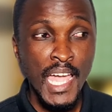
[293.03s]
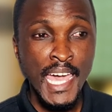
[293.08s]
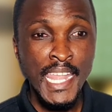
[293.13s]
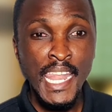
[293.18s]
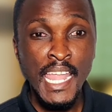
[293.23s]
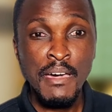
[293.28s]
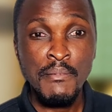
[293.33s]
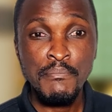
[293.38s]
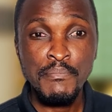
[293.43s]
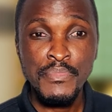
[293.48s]

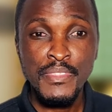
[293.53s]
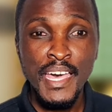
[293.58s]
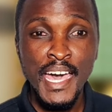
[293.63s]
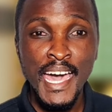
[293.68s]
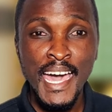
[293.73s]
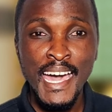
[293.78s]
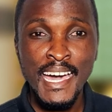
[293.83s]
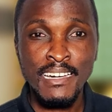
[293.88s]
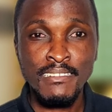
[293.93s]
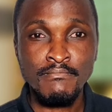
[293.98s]
an app
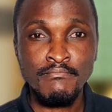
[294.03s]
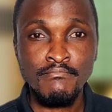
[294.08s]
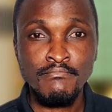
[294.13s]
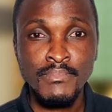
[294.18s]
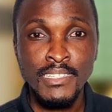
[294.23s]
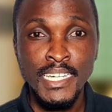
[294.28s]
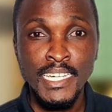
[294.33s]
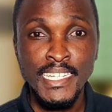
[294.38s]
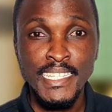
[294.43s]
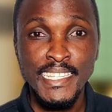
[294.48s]

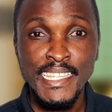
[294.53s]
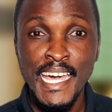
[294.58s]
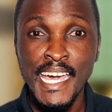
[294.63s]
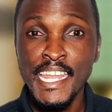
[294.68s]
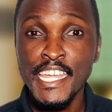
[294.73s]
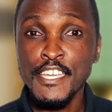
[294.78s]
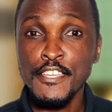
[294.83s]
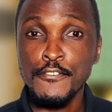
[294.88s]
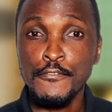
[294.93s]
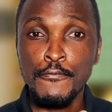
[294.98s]

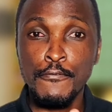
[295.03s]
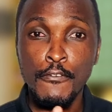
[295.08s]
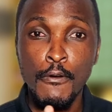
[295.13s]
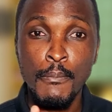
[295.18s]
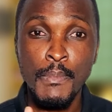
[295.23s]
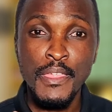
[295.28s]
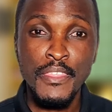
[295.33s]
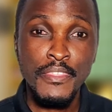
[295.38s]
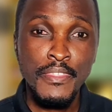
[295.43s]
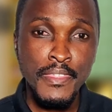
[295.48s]
that is
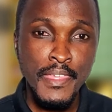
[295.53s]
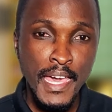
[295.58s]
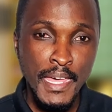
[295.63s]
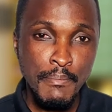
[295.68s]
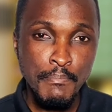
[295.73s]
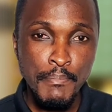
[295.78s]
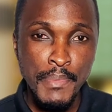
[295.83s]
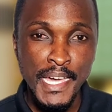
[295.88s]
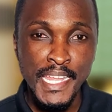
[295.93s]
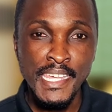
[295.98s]
from a
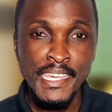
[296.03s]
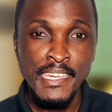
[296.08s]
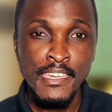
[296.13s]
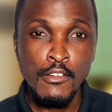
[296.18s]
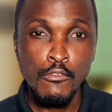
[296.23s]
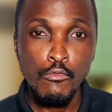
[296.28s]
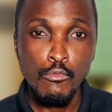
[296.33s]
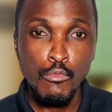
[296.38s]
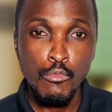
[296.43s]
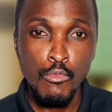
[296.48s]
third-party
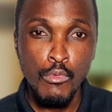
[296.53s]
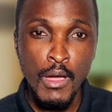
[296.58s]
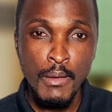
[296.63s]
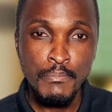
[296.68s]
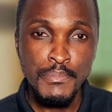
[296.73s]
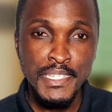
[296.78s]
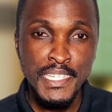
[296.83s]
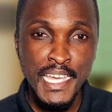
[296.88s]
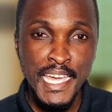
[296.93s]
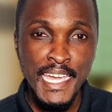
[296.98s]

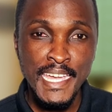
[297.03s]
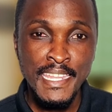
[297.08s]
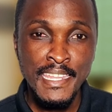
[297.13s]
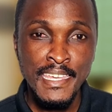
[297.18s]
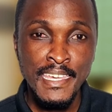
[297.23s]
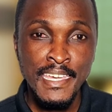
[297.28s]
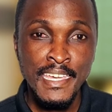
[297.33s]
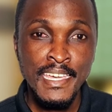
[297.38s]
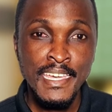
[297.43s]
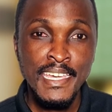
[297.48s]
website.
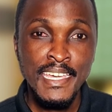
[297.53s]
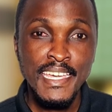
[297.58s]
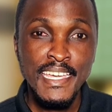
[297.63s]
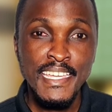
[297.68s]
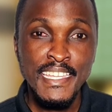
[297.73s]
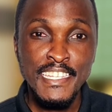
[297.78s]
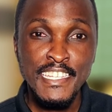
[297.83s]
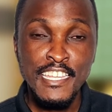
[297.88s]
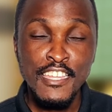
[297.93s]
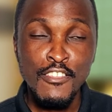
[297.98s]

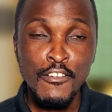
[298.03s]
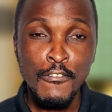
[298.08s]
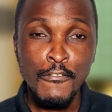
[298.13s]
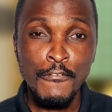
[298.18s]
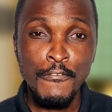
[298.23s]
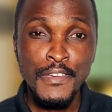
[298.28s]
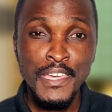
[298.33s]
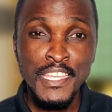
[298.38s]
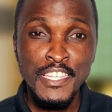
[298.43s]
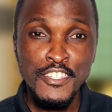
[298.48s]
instead
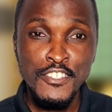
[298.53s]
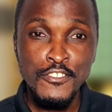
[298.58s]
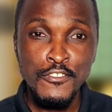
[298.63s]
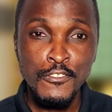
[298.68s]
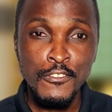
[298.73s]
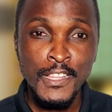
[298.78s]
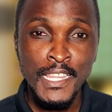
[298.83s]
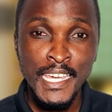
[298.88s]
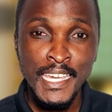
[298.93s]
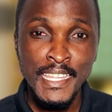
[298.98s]
of
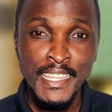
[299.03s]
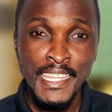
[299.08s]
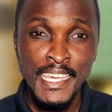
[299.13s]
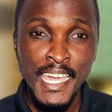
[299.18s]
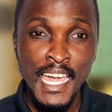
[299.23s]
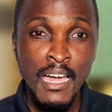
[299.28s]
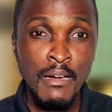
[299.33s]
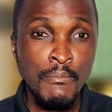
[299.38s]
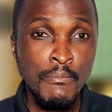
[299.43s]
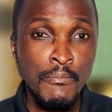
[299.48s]
installing
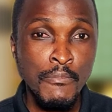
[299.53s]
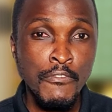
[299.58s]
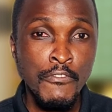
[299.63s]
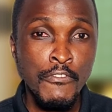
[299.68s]
the app